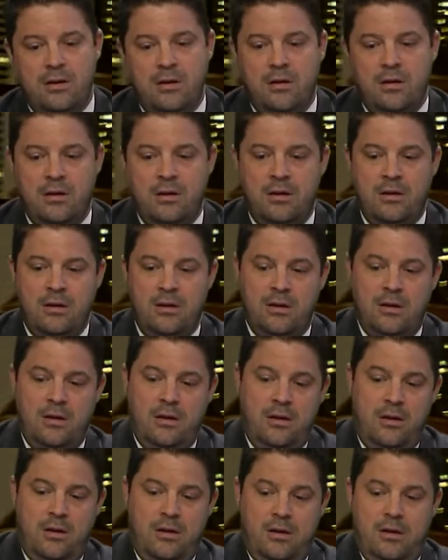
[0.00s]
at,
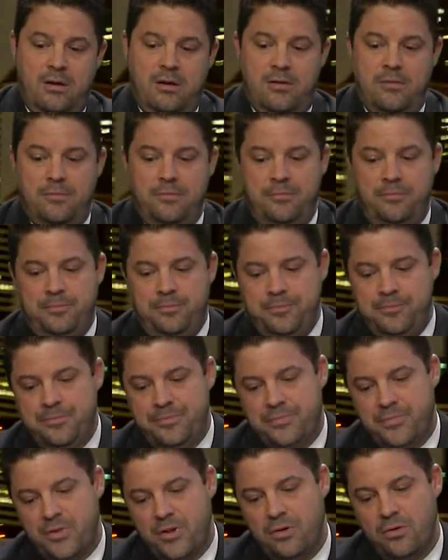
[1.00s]
and what's it, what?
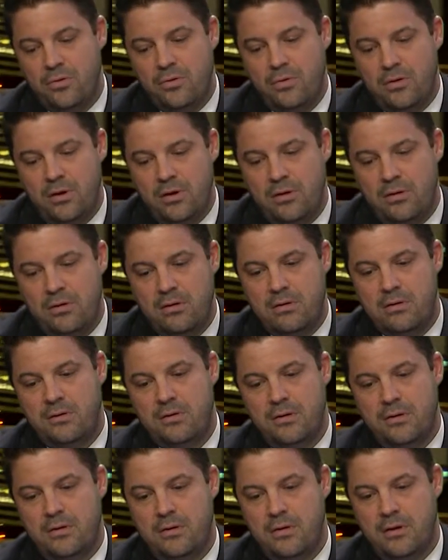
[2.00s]
What's he looking well, at? What's
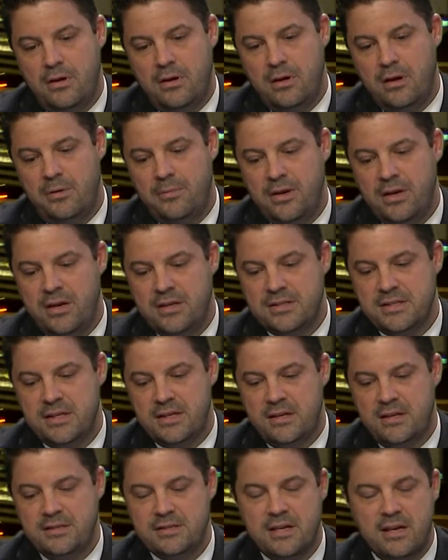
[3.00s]
the next step? I mean,
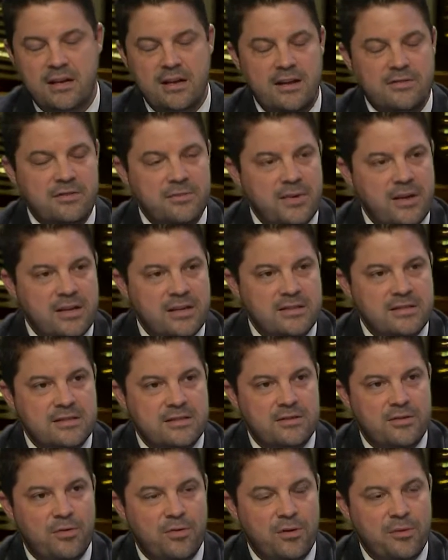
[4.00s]
isn't he's going to have to make
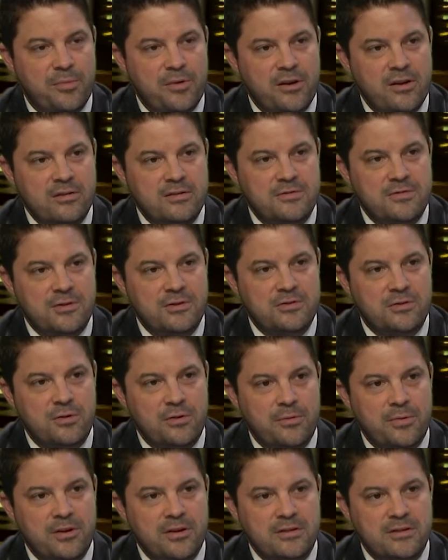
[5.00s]
his court appearance, first
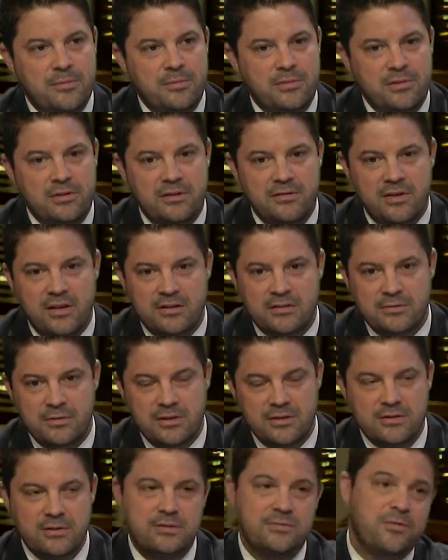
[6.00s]
court appearance, I believe, next
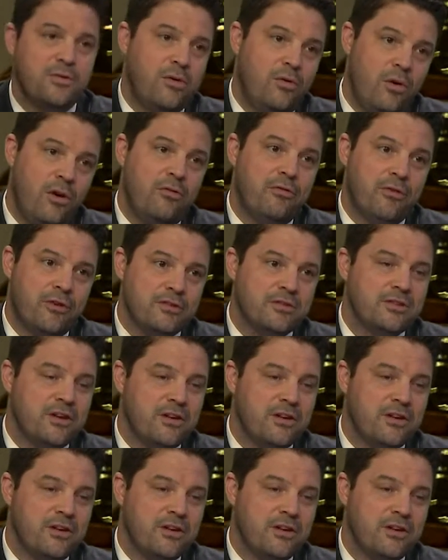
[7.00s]
week. So he's well, first